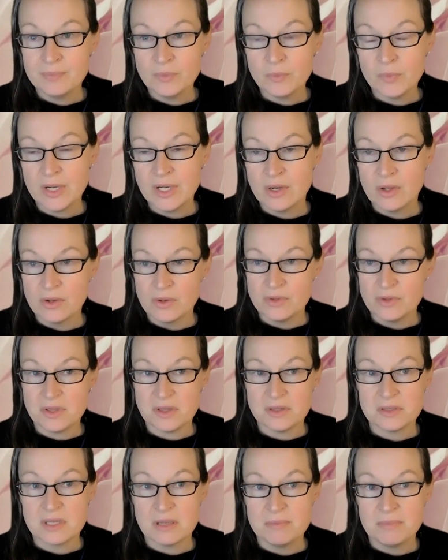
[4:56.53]
We know
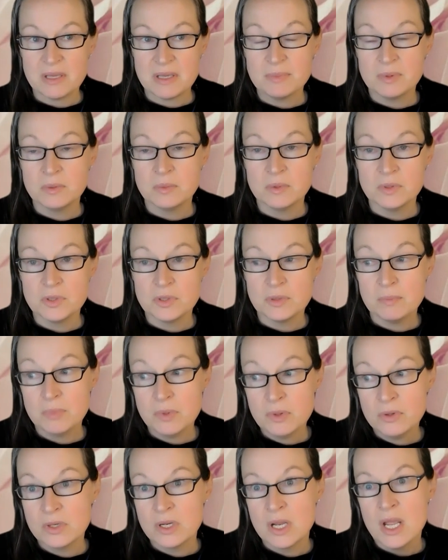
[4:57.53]
that some people want to
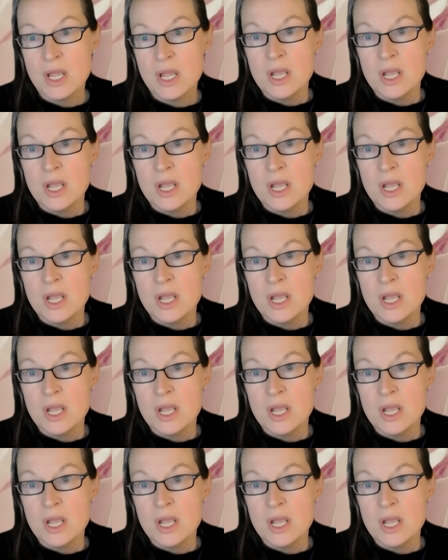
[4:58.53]
burn